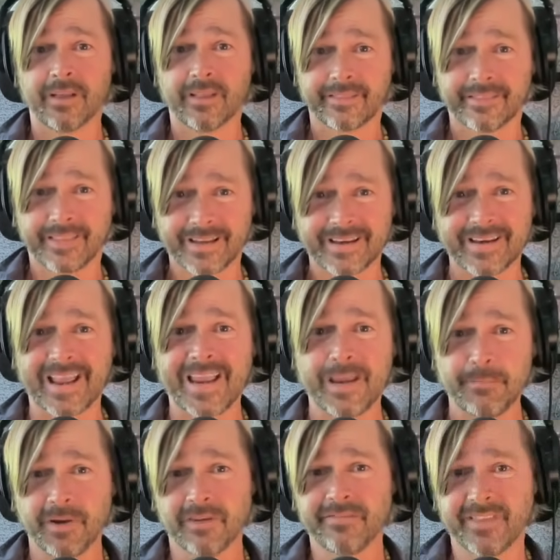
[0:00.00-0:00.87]
The
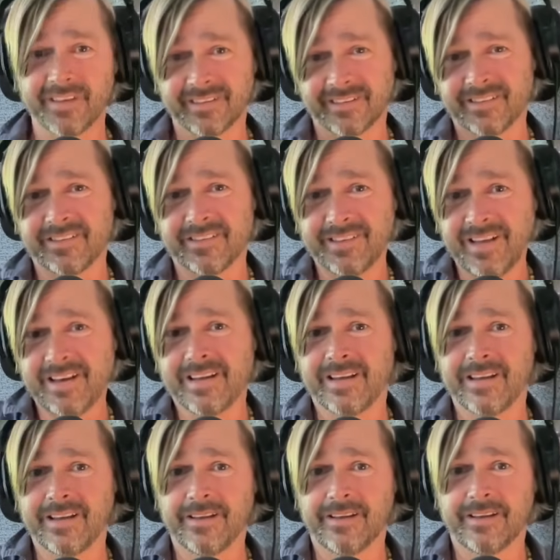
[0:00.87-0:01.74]
name of the
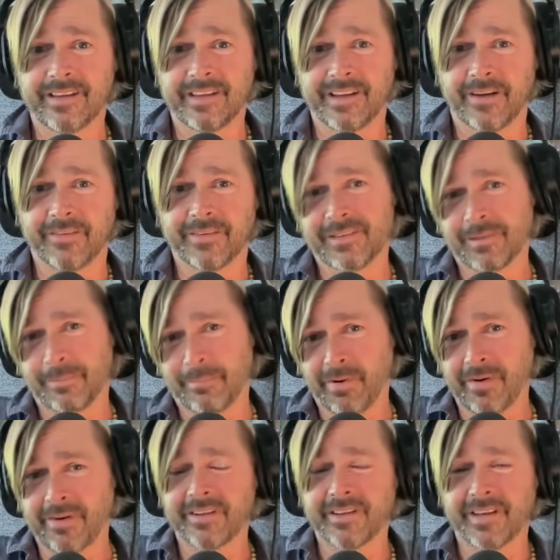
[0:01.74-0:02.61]
city, it's a
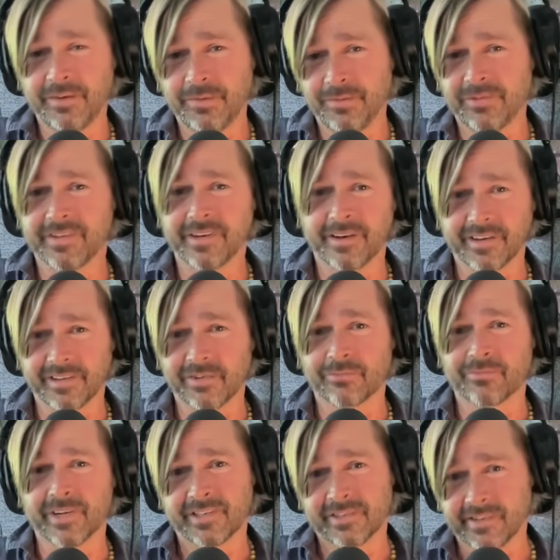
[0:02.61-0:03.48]
part of Houston. It's a
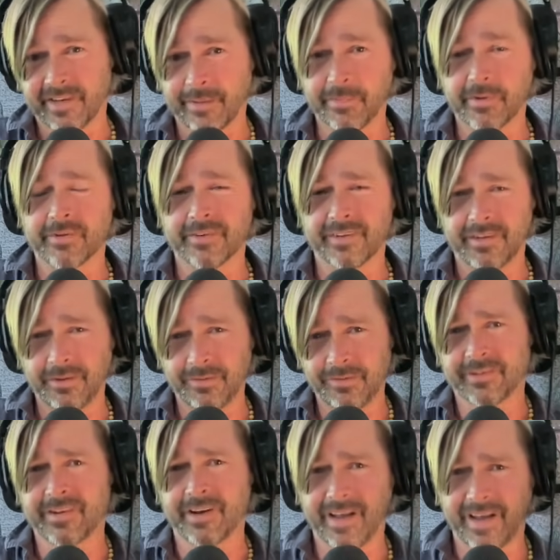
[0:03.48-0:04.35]
rich neighborhood in
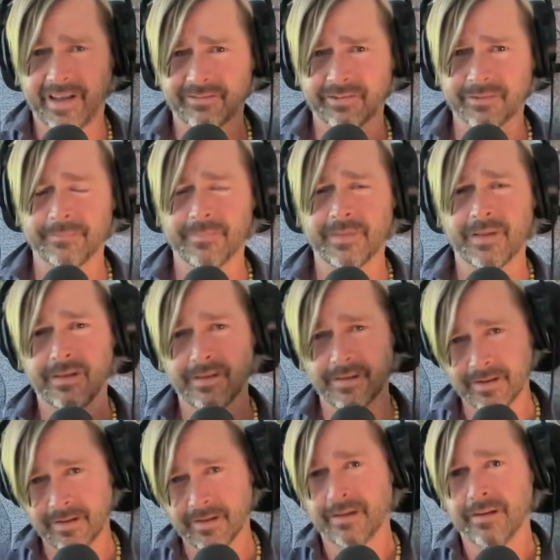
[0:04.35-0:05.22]
Houston. I have
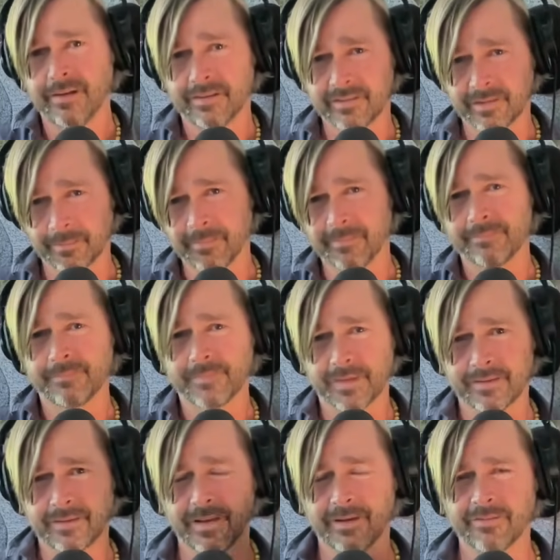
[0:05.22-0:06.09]
some
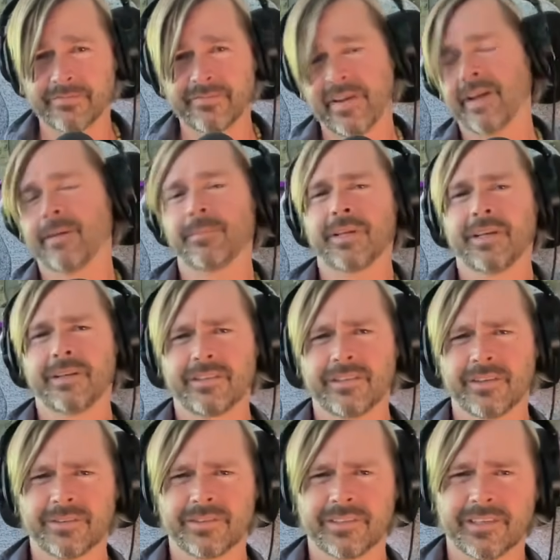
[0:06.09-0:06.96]
family
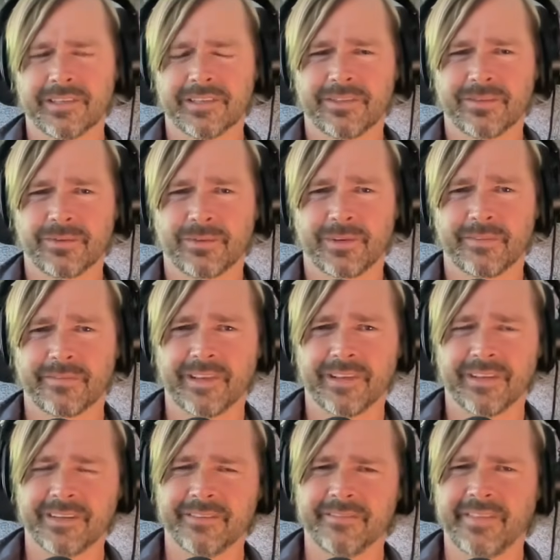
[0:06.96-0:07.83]
associates sort of
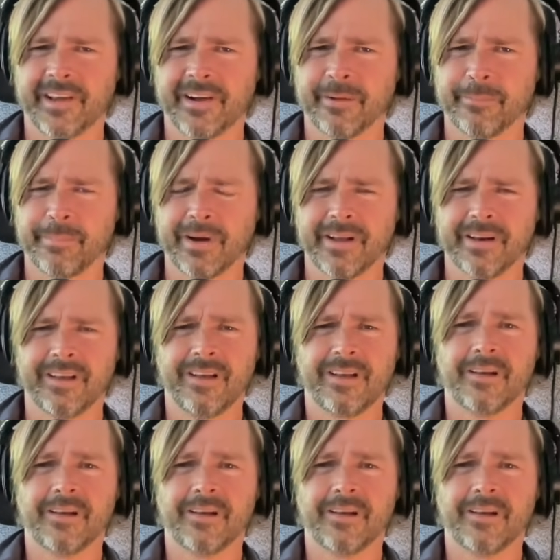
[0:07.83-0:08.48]
that live there, but